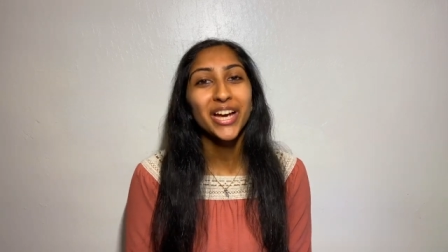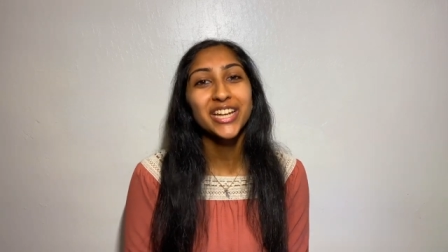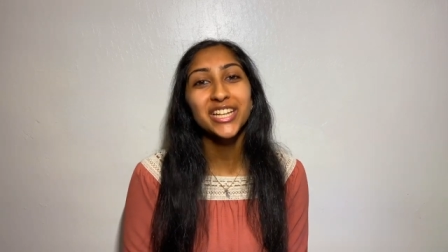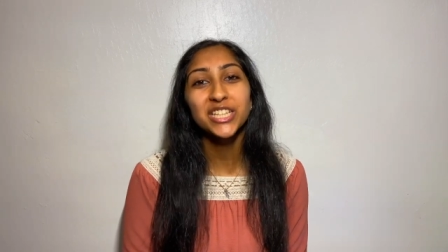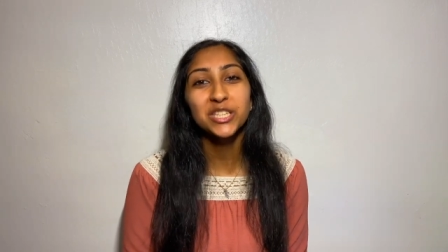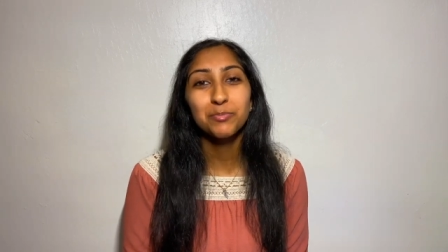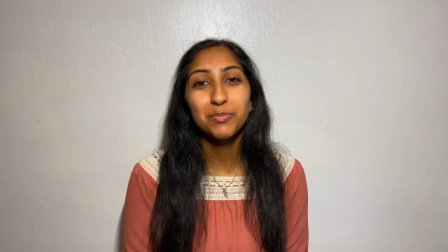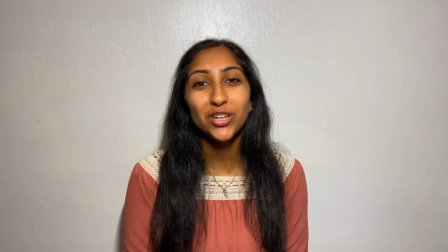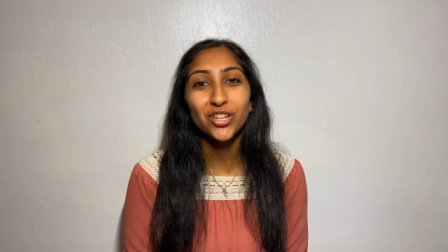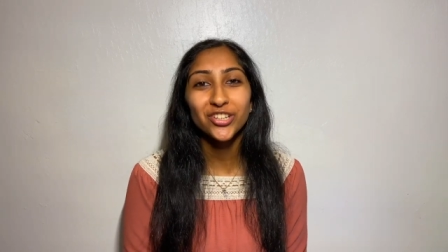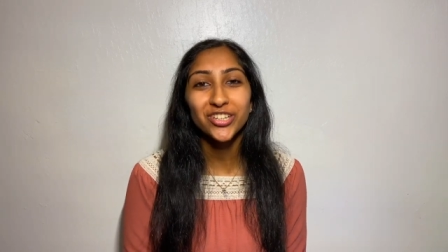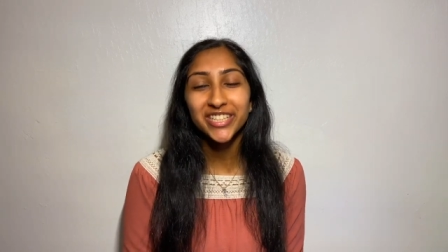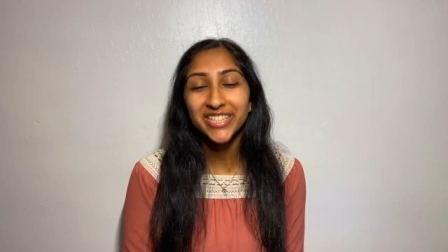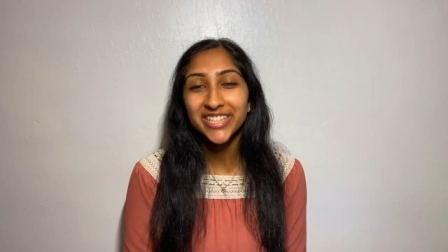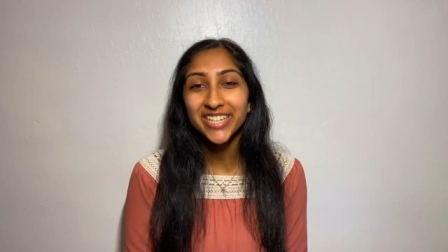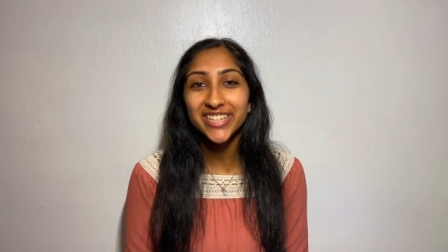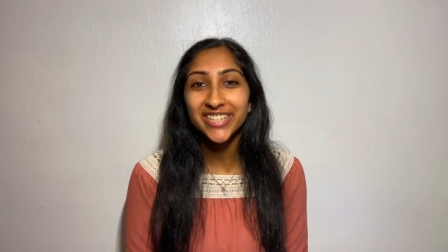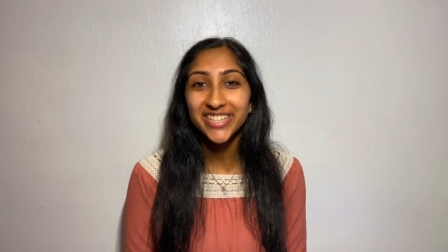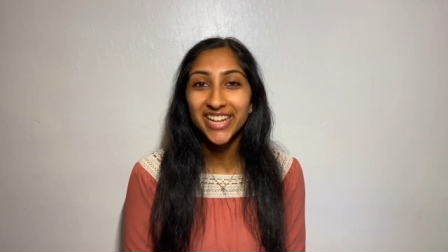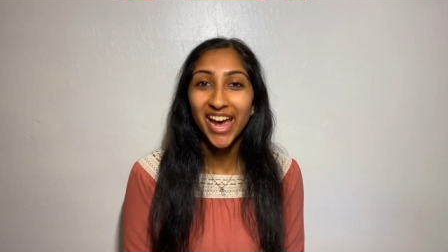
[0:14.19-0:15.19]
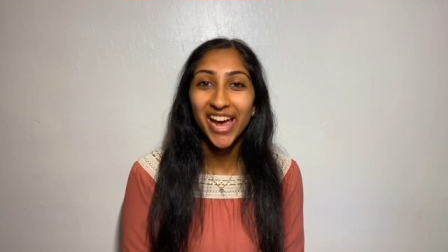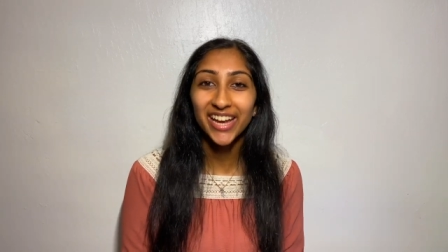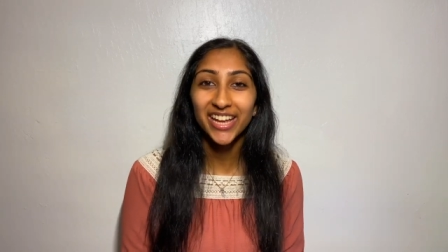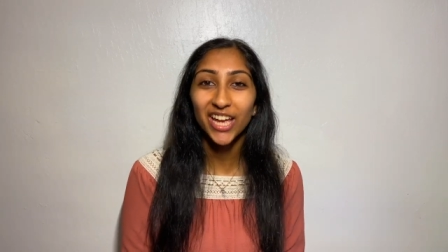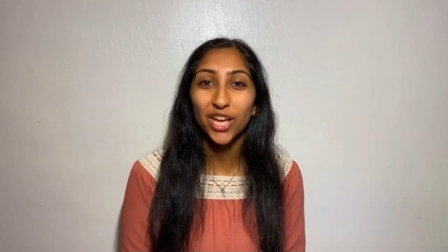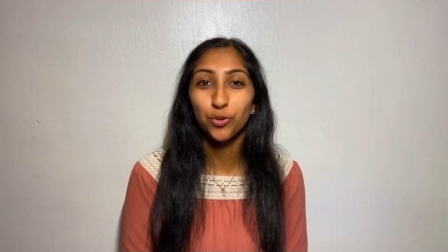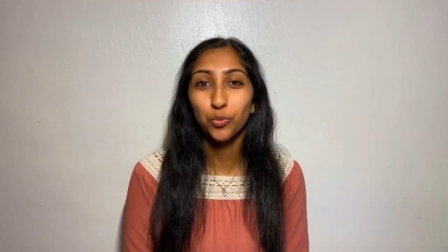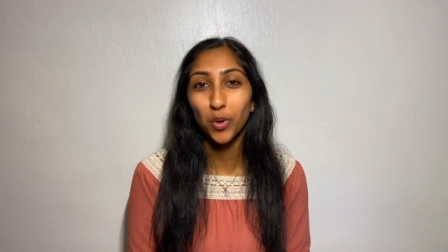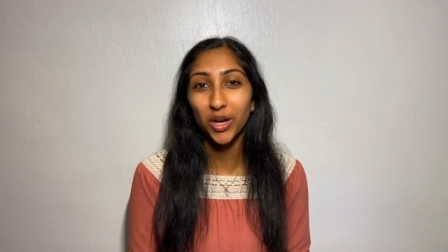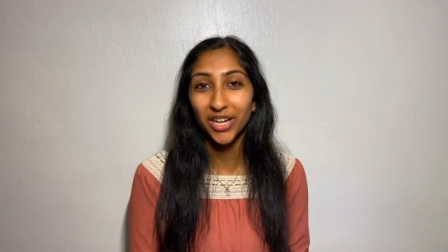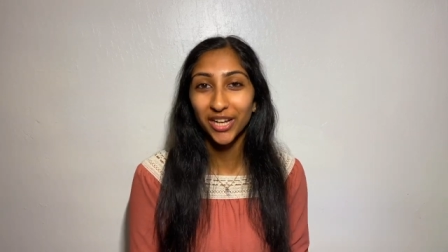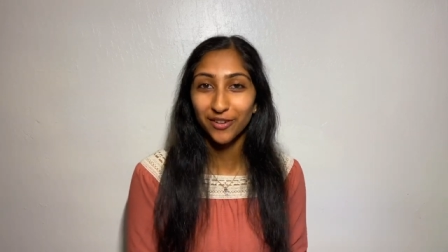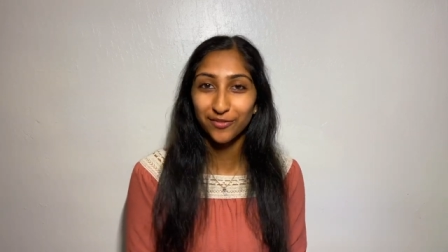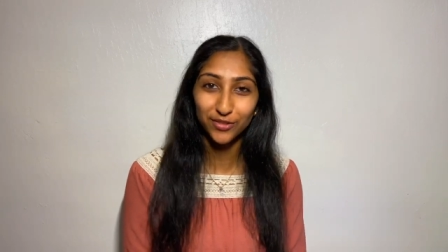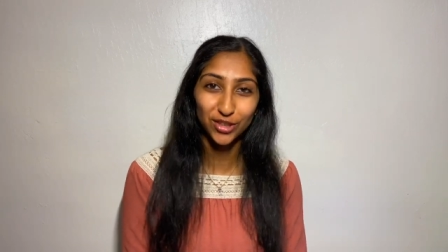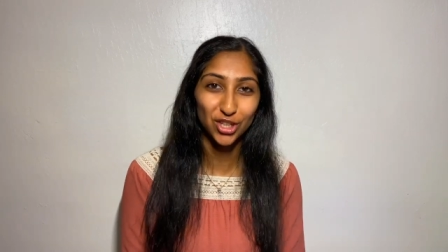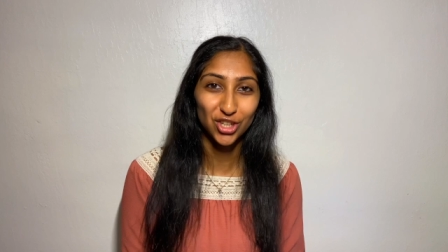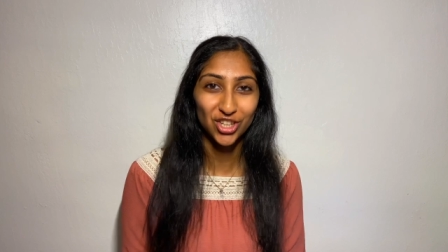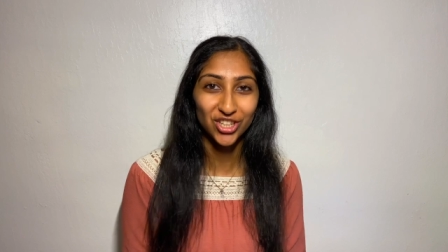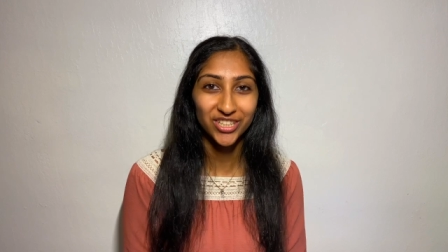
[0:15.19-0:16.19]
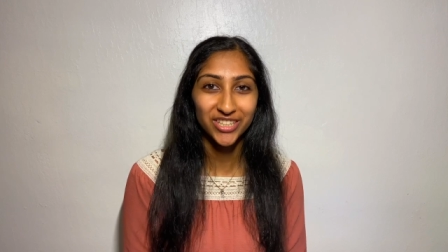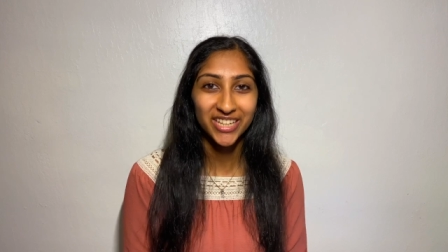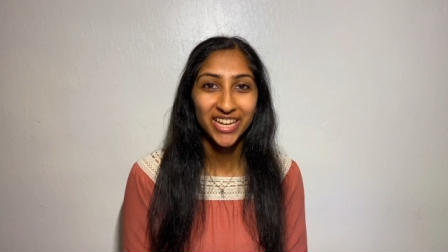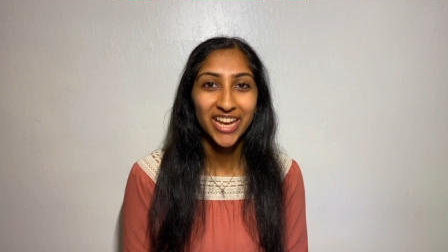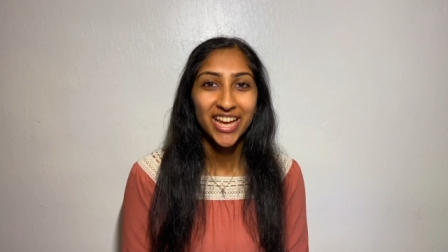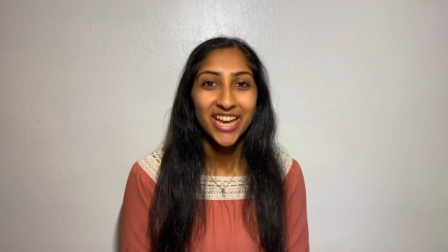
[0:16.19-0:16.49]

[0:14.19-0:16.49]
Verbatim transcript: experience in tech and what I've learned.